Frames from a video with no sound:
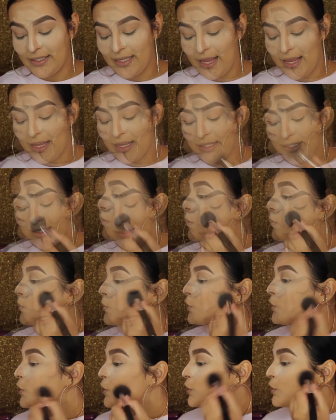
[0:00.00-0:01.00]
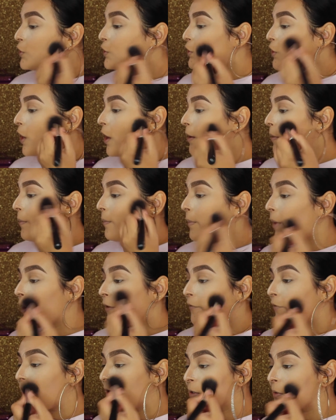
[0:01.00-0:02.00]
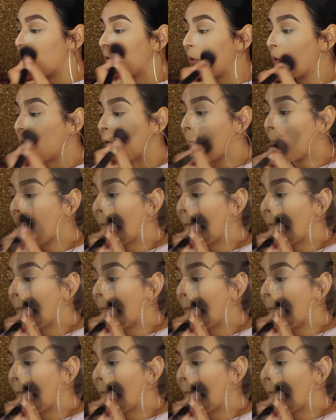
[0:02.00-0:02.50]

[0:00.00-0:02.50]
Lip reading: Like, so I'm just gonna set my face with it.